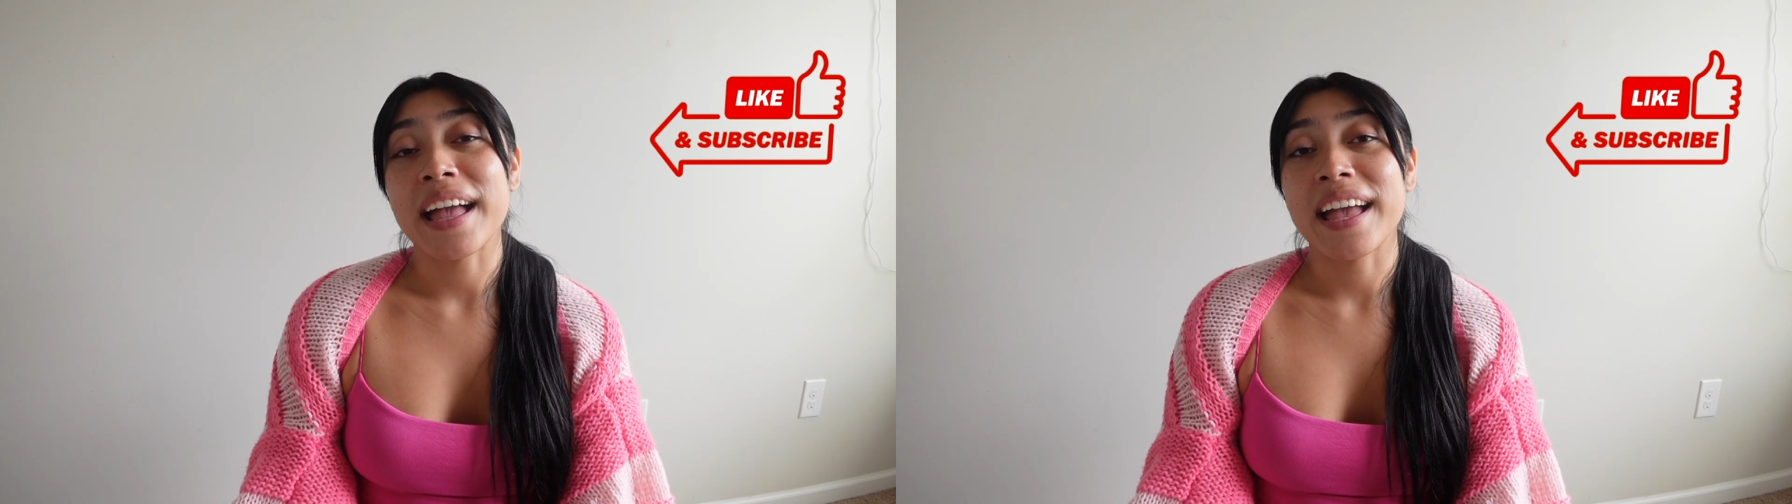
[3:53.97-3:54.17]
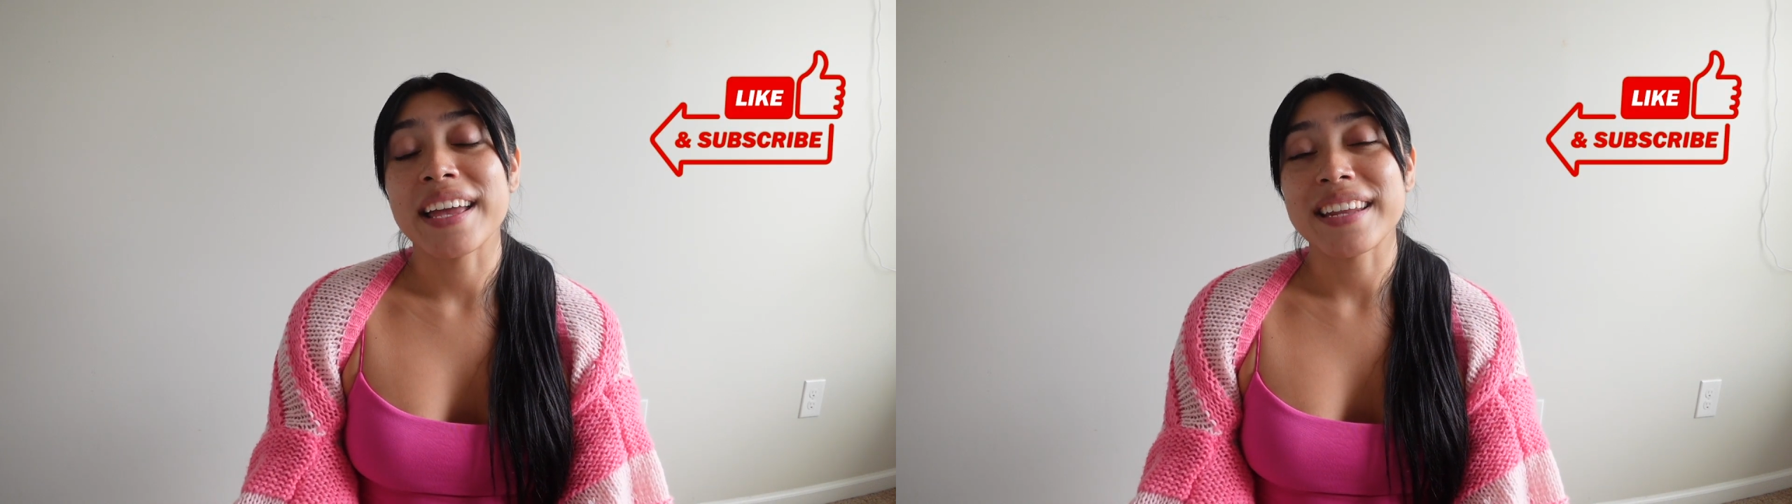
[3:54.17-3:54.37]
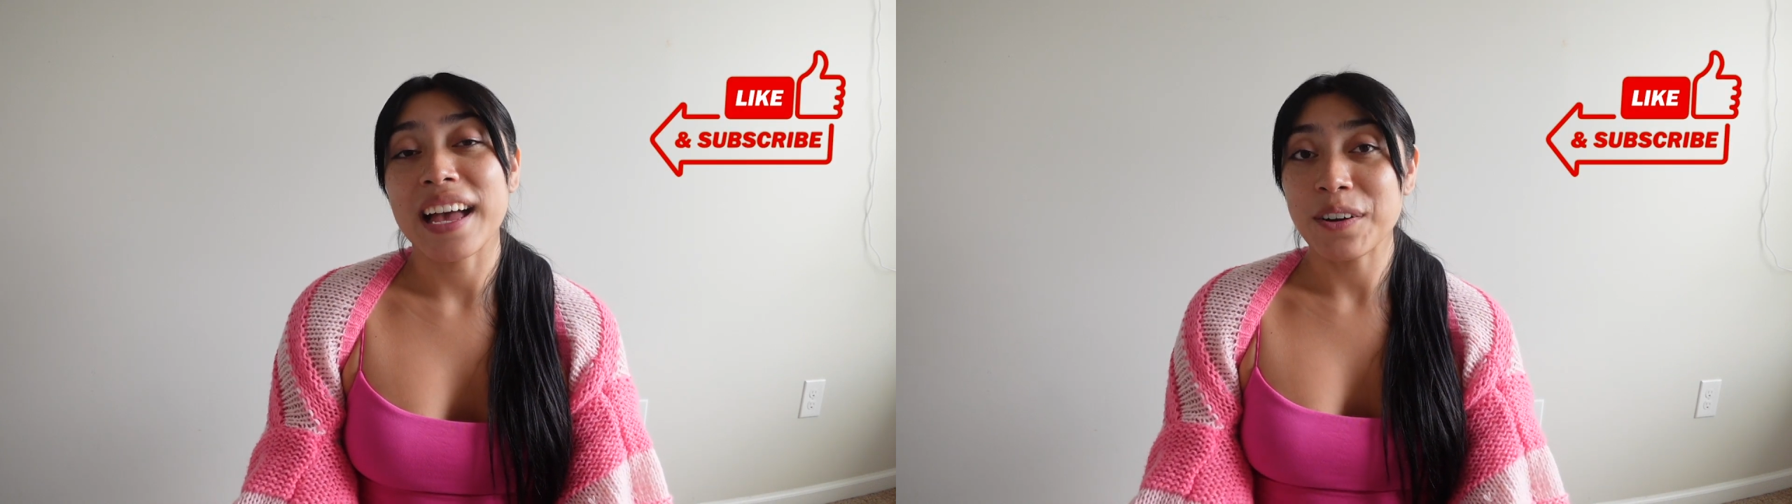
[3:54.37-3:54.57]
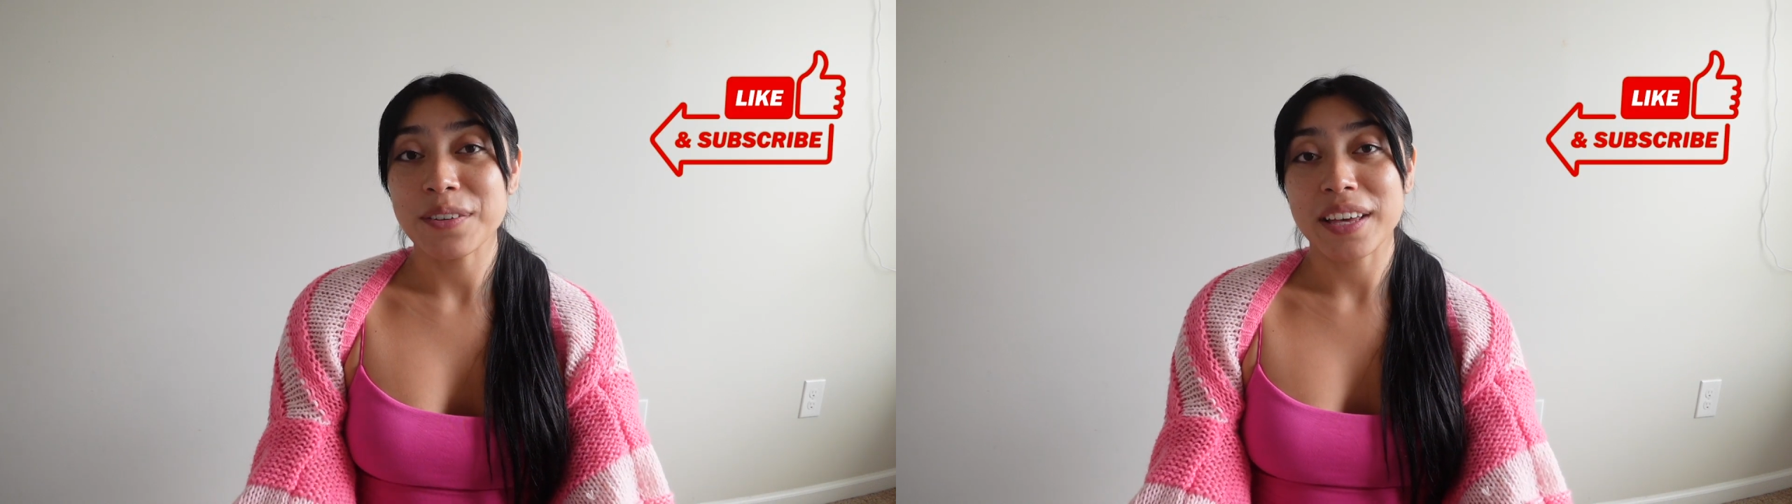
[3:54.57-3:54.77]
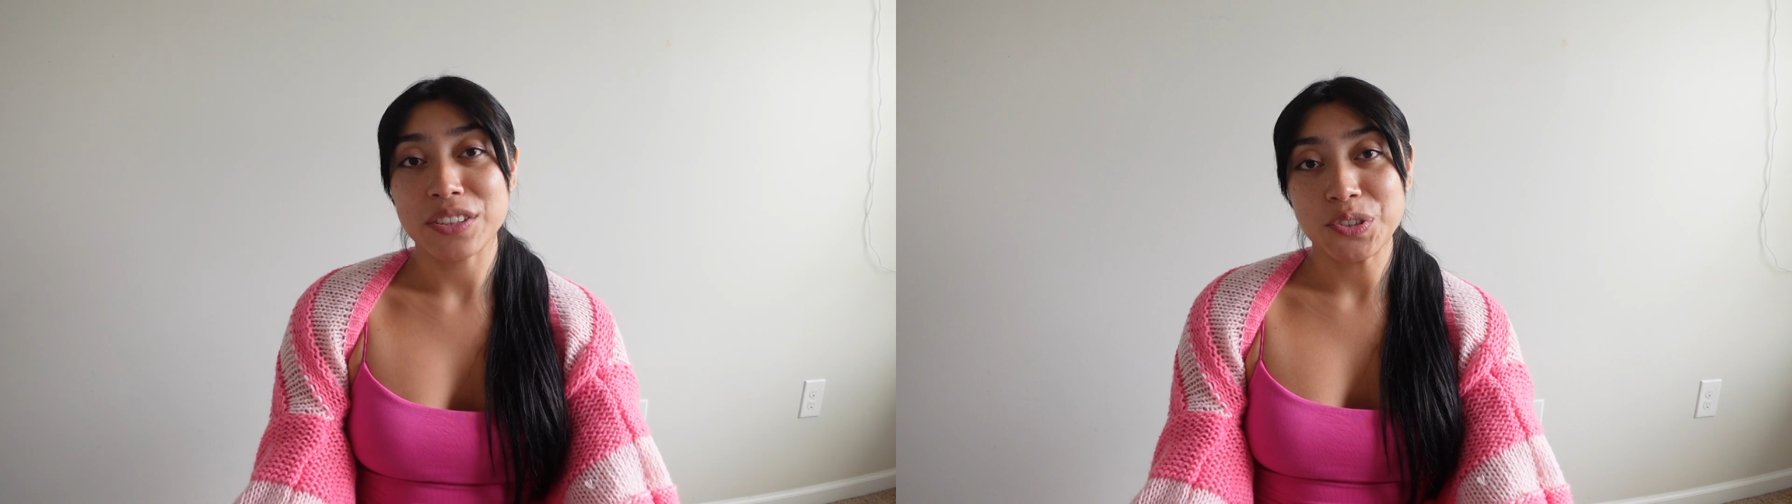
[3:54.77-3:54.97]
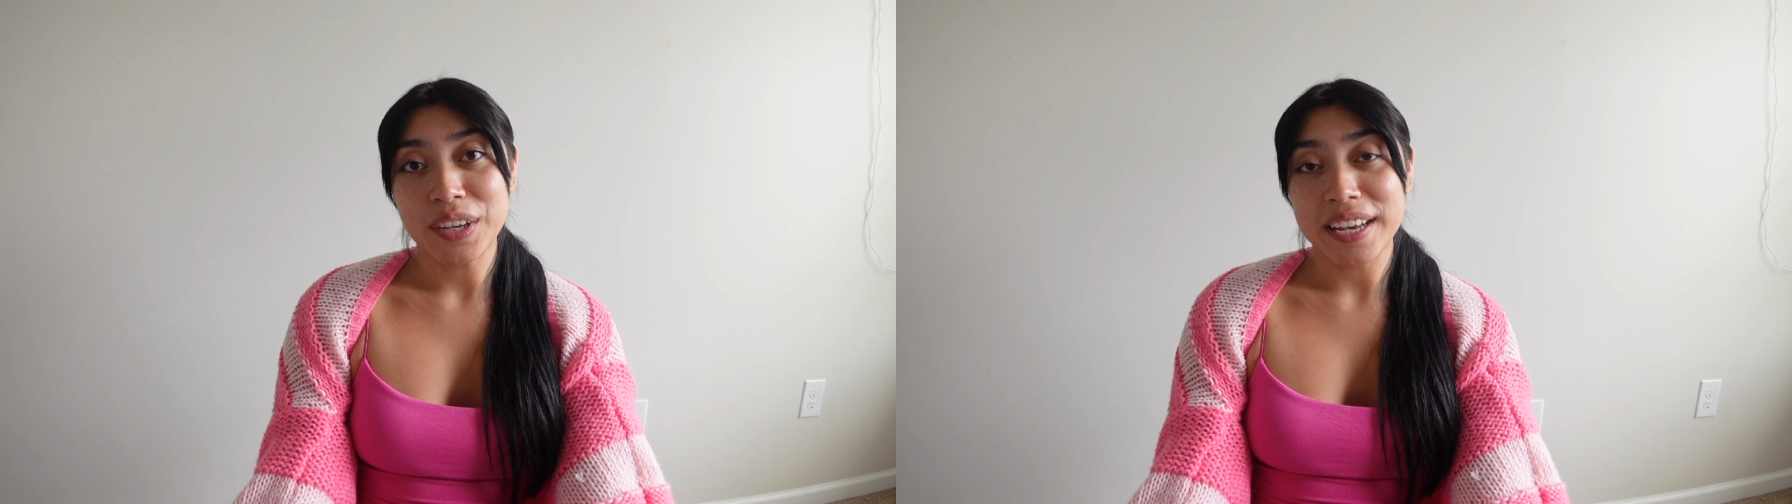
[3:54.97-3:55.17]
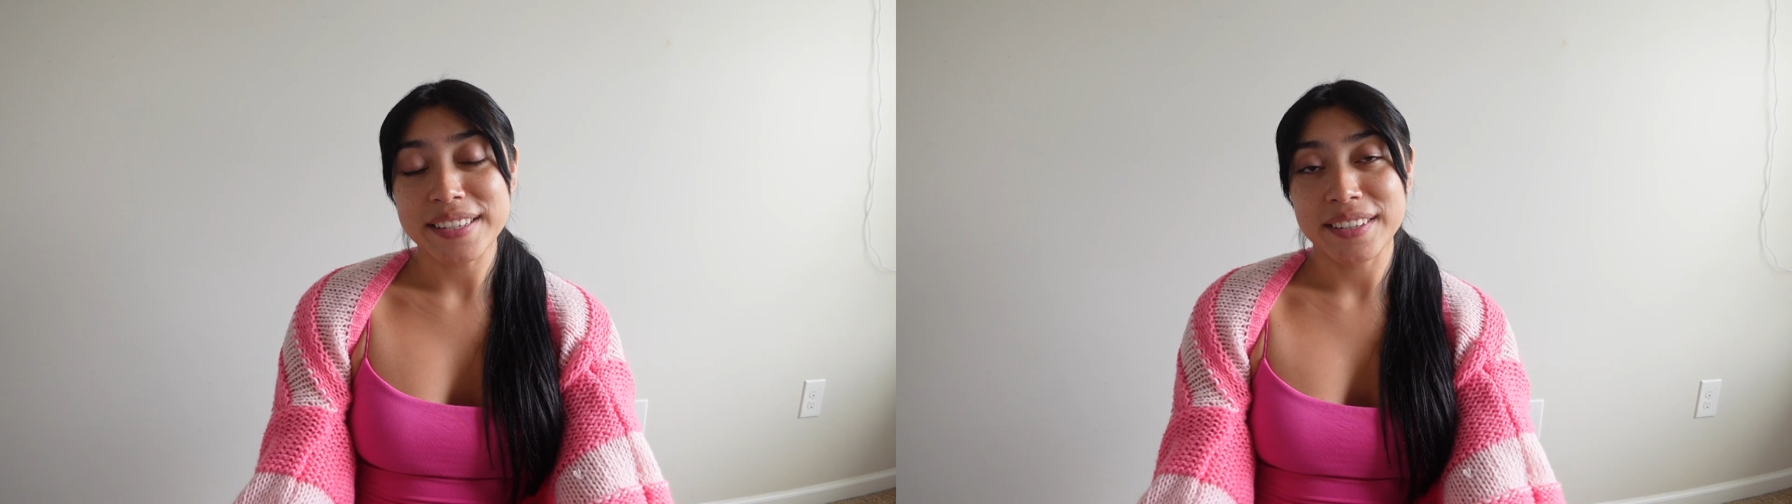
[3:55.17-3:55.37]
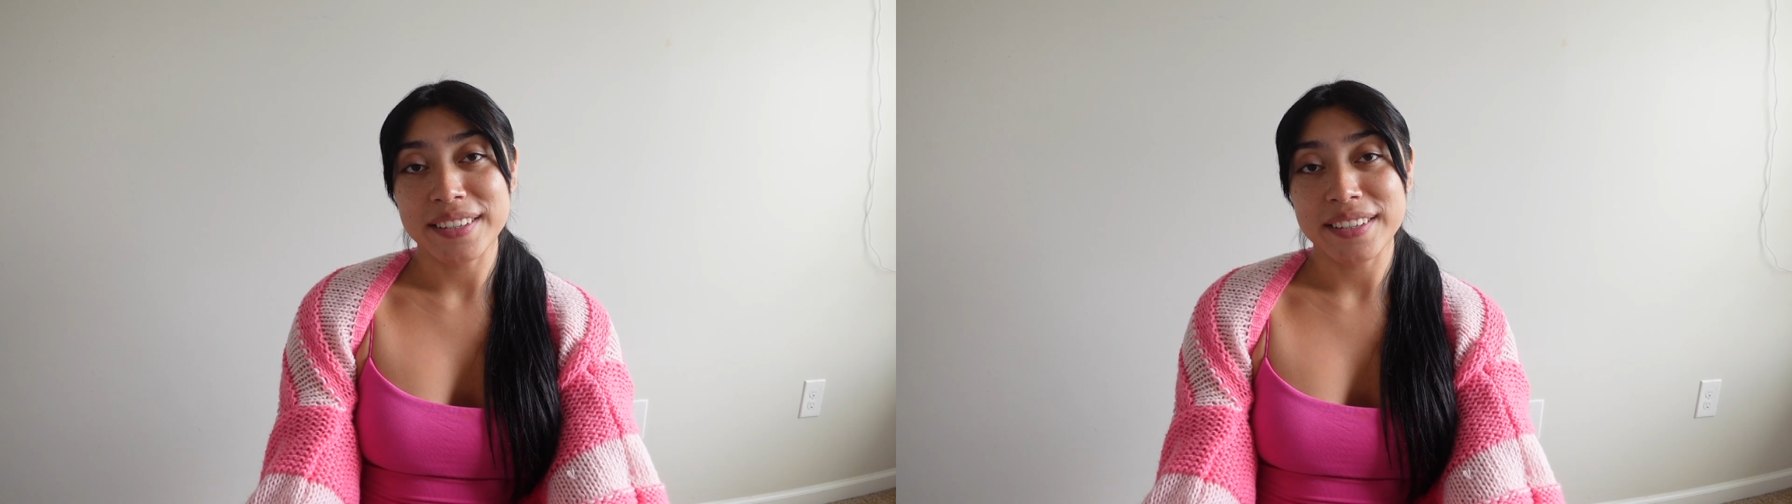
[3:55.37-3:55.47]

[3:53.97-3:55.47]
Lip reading: And I'll catch you guys on